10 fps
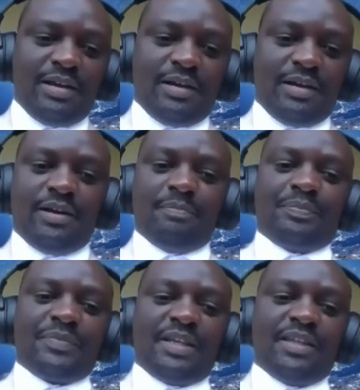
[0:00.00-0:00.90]

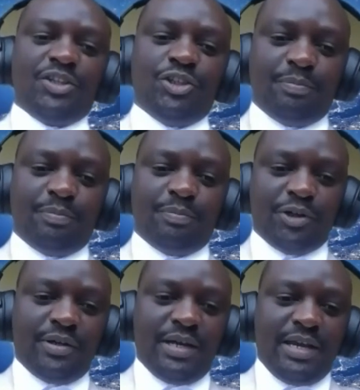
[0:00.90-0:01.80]

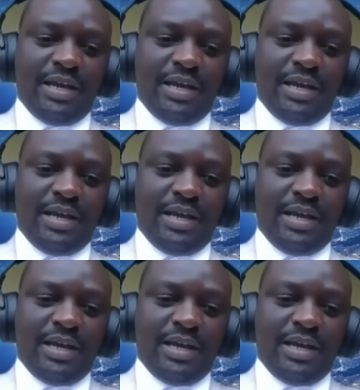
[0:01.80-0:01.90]
geoportal,